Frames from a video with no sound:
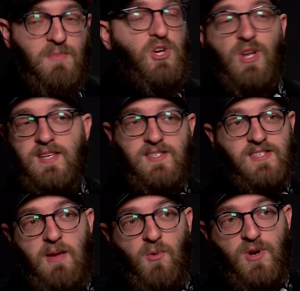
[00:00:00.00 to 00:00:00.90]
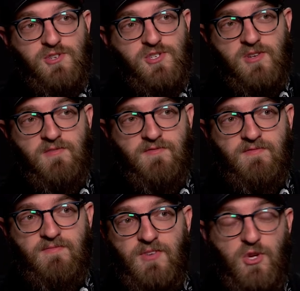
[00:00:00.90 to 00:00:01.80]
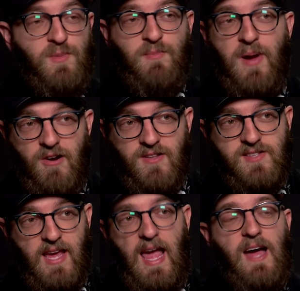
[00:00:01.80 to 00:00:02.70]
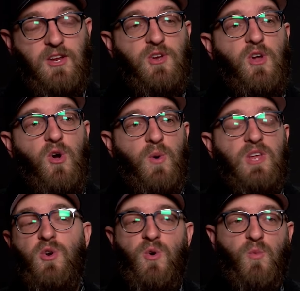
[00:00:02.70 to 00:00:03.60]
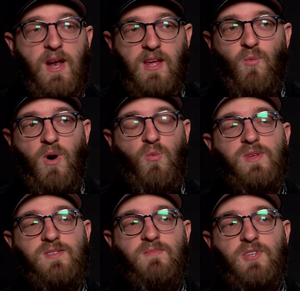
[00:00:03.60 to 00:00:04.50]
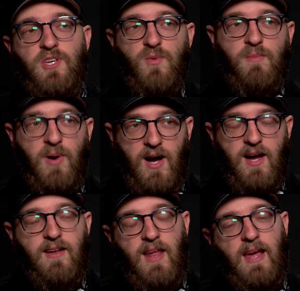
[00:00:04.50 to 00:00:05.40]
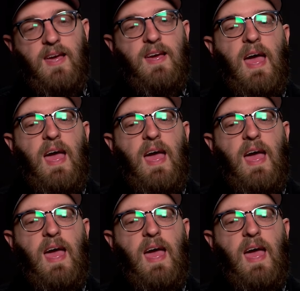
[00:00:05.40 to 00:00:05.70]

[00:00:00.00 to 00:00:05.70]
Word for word: But you could ask the same question of human parents like how do you know when you're ready what wisdom do you impart like